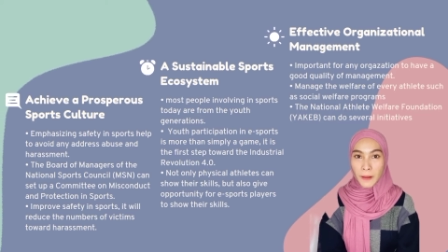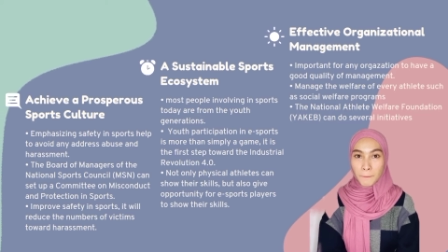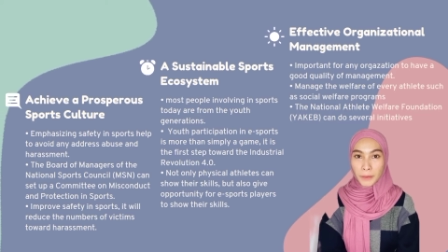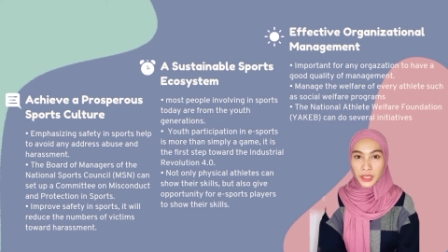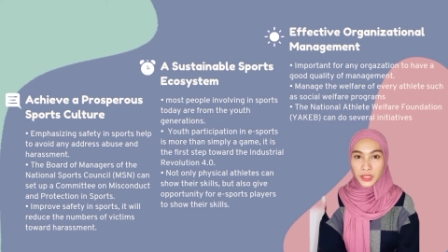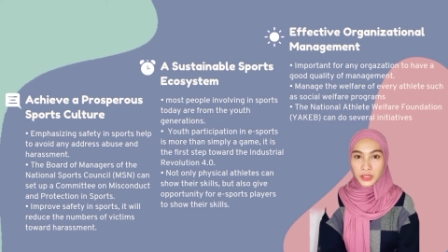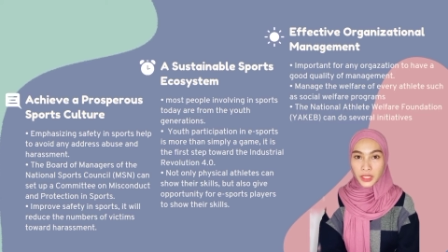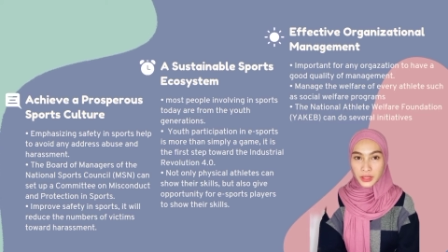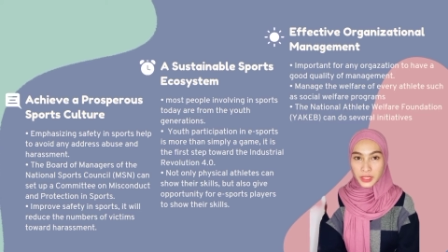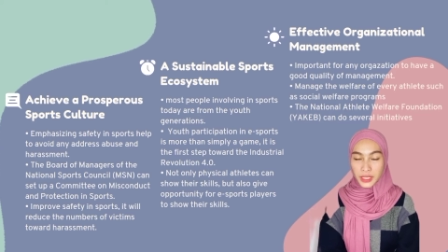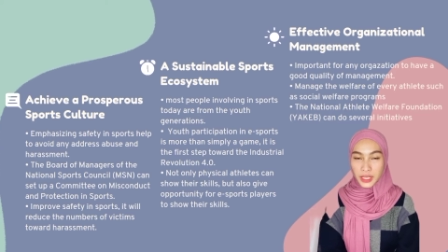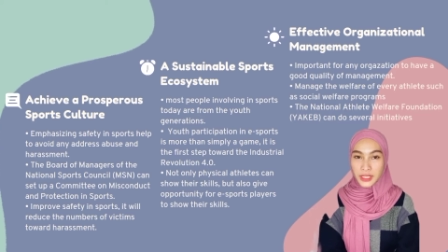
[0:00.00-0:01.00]
By
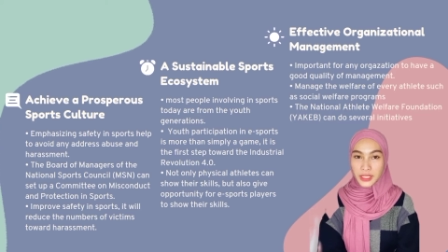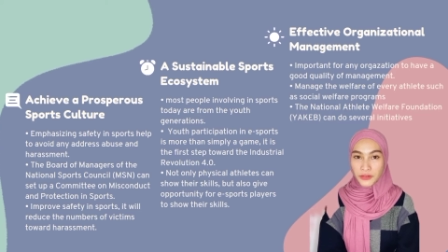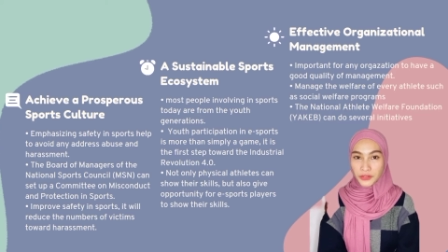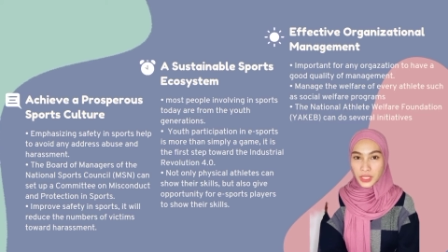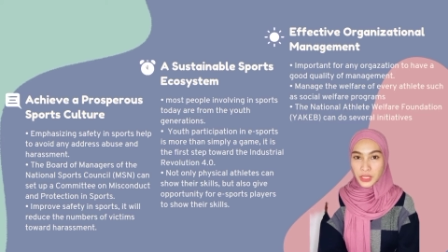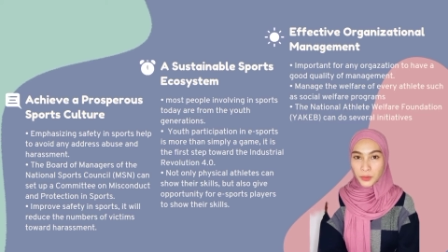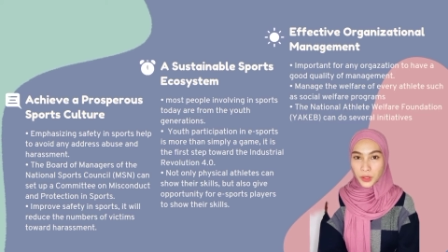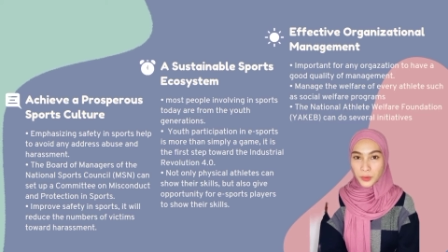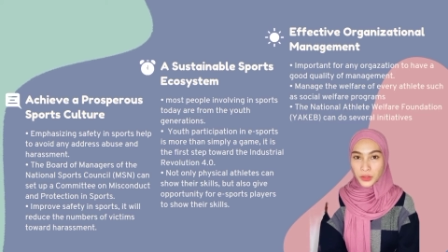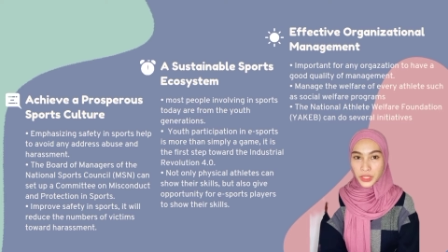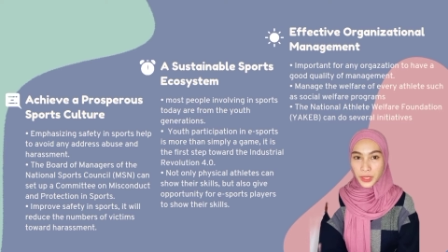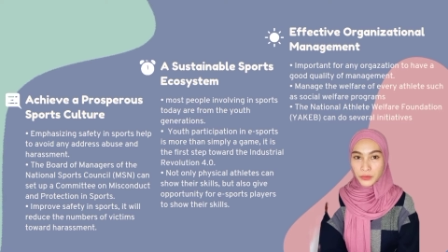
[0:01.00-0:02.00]
conducting a safety sport
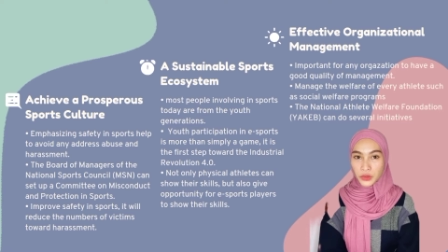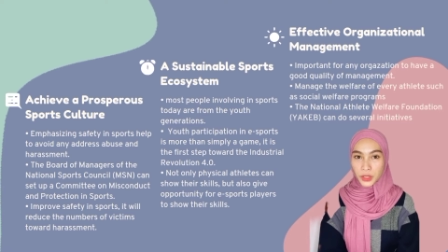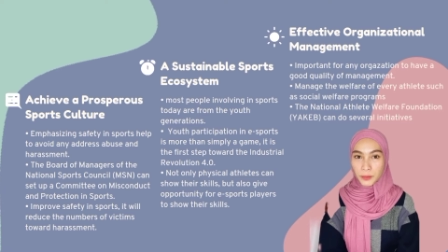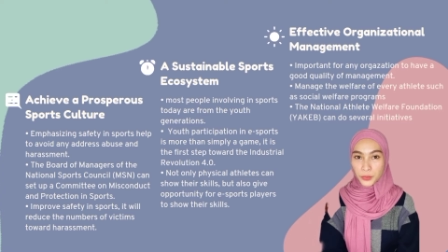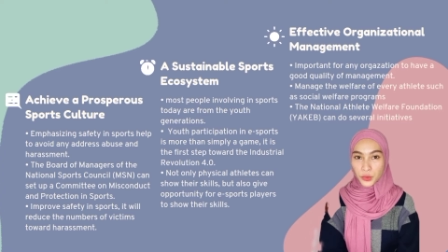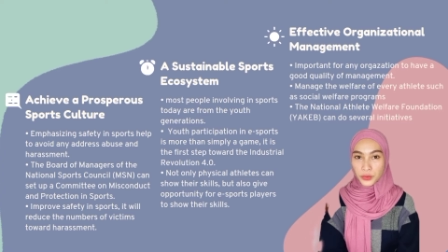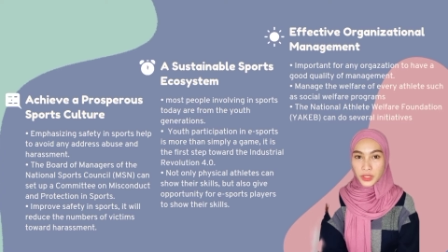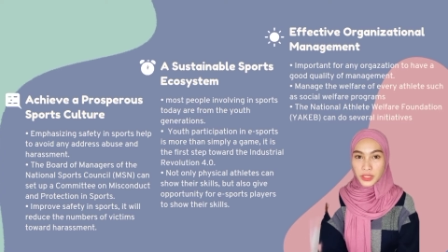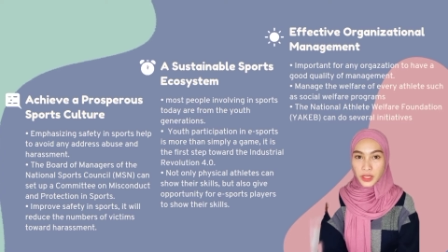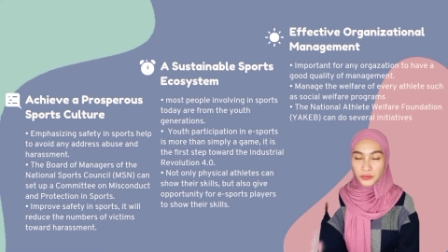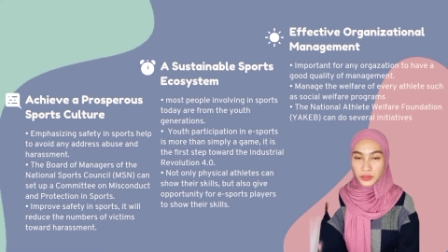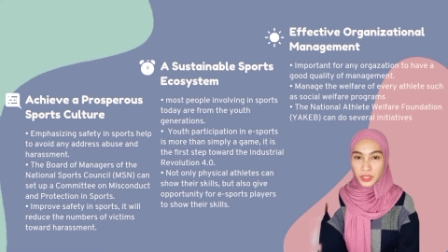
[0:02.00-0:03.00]
program to improve the
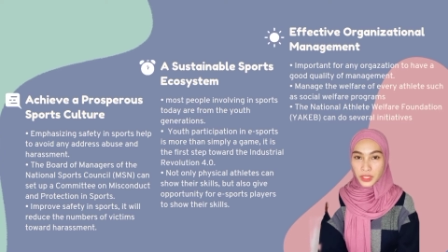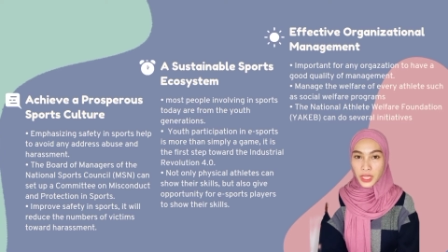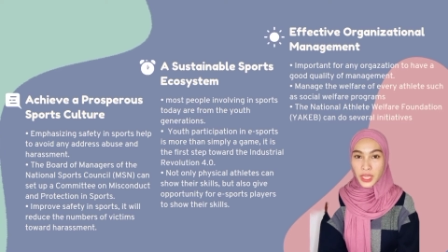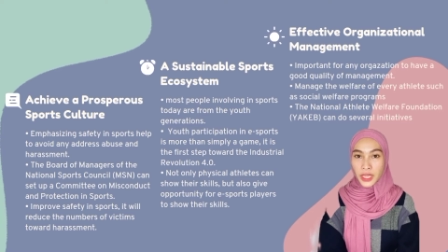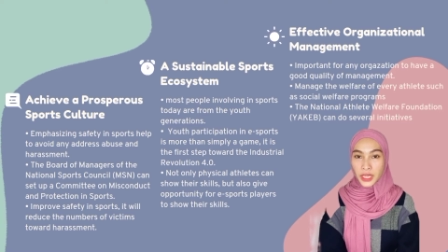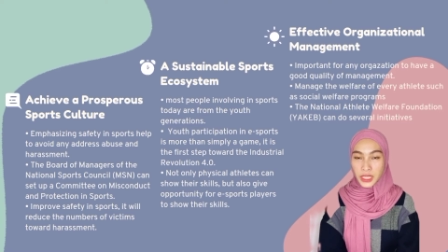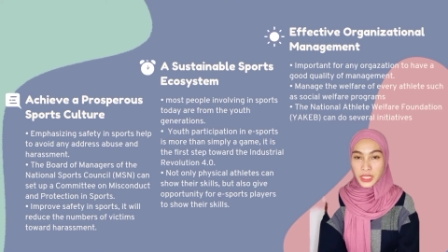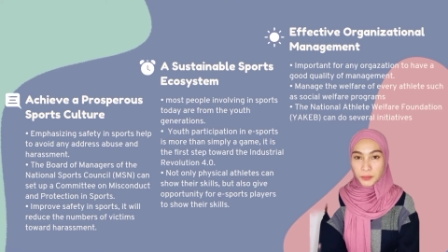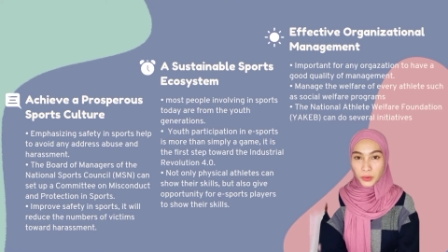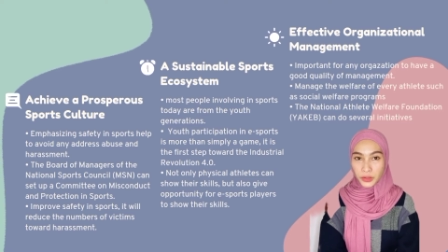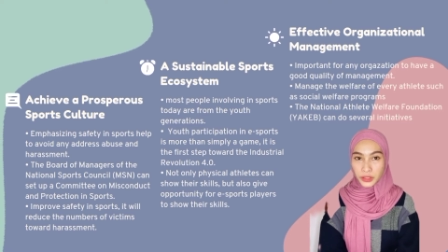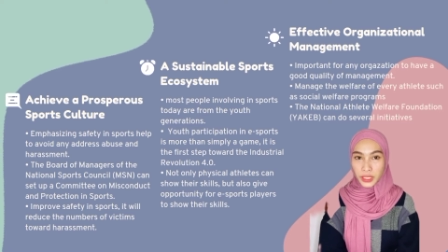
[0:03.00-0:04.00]
safety in sport,